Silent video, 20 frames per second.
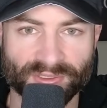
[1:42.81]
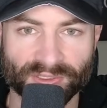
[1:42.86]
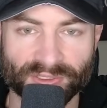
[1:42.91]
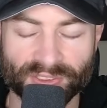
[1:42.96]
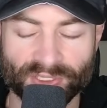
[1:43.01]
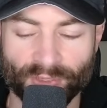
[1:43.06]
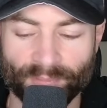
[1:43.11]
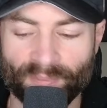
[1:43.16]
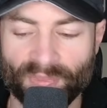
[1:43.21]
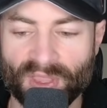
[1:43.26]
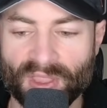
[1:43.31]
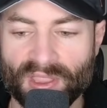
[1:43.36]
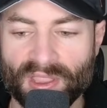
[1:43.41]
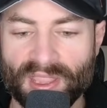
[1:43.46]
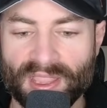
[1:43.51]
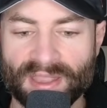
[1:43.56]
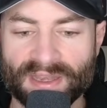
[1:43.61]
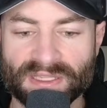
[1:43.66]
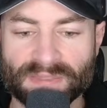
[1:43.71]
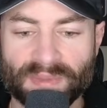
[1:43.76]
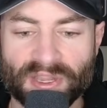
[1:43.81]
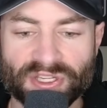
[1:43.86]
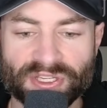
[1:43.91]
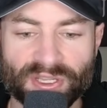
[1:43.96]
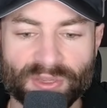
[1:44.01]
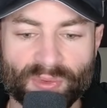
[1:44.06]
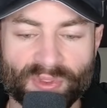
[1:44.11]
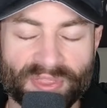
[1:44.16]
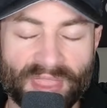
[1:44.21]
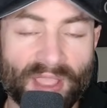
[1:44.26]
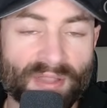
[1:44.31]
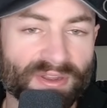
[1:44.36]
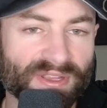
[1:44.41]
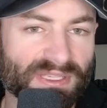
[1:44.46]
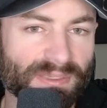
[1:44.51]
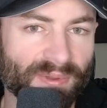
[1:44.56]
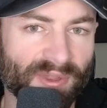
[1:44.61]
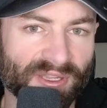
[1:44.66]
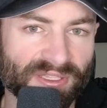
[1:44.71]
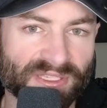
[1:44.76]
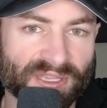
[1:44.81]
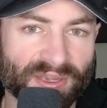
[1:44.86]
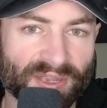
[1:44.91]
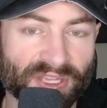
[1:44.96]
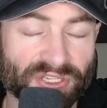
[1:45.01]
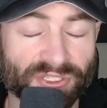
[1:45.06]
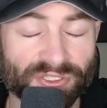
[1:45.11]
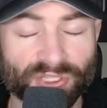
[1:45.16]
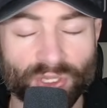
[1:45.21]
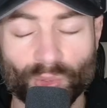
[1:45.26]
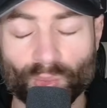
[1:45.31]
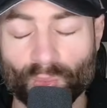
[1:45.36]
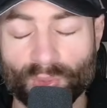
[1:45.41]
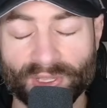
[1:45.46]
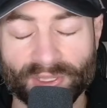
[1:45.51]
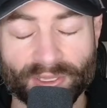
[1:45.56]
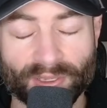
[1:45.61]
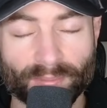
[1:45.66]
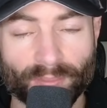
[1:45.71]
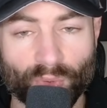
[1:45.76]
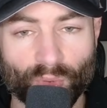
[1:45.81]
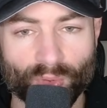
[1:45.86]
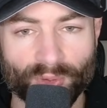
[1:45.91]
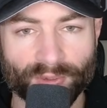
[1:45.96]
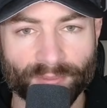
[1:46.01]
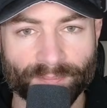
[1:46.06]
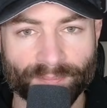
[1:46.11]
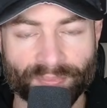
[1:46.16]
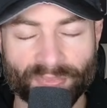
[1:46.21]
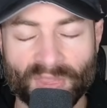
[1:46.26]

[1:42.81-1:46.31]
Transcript: So, and especially without experience, connections are really important.